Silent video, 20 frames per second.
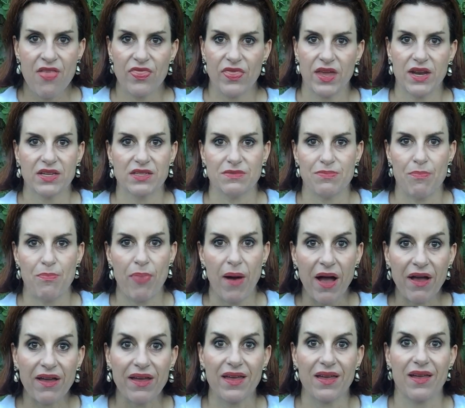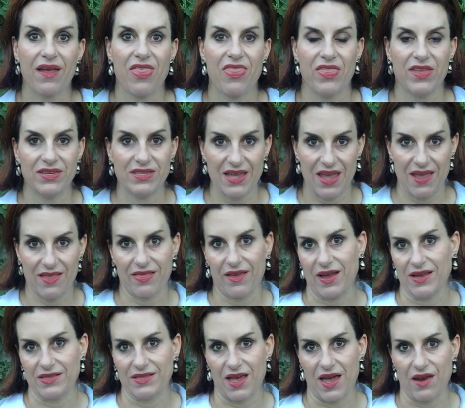that is bugging the
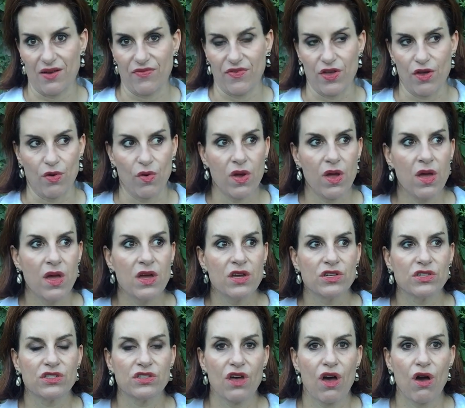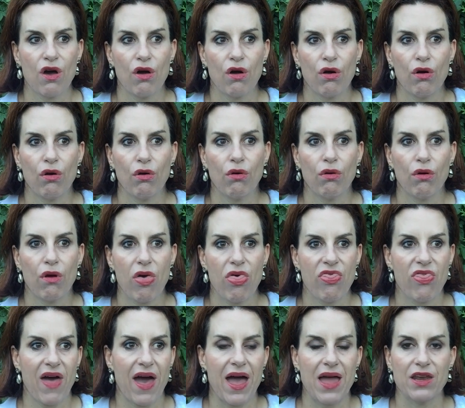daylights out of you, so
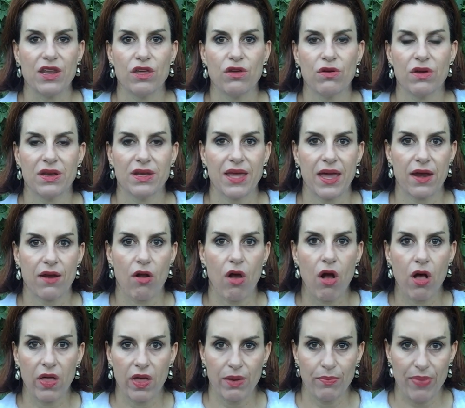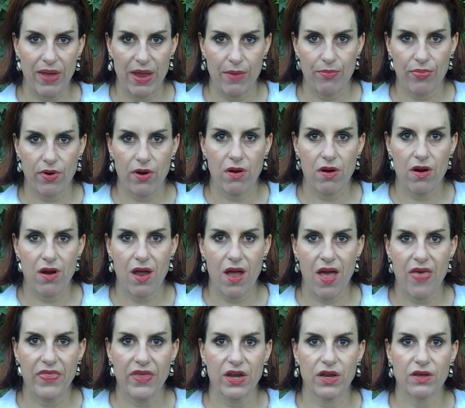that you can get it all on paper
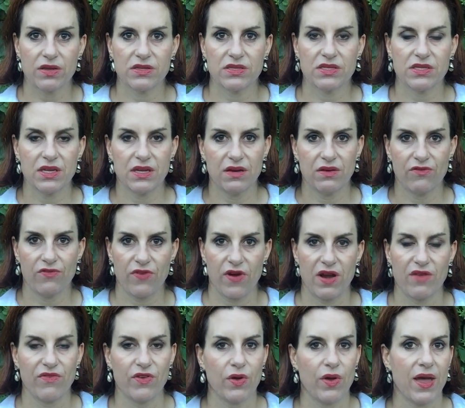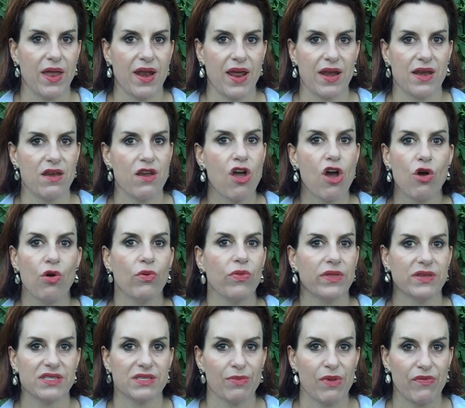and then you can see it in front of you. And I know
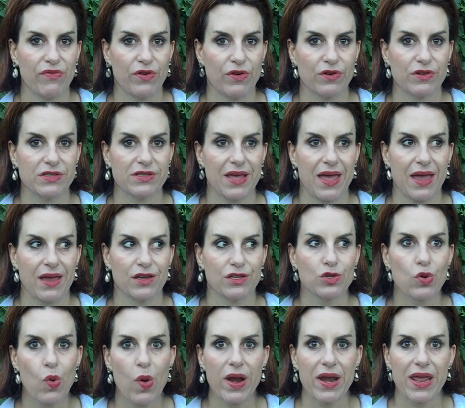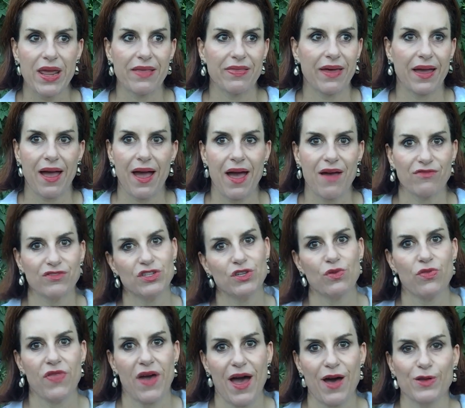that some of you are saying 20, like I have
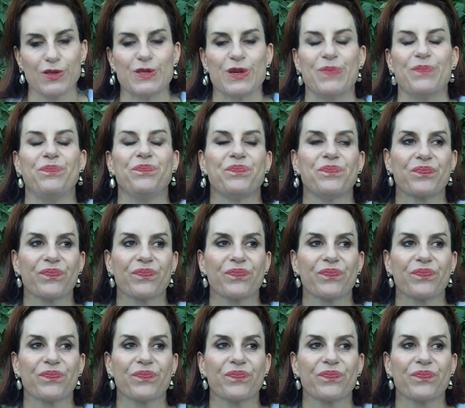2,000.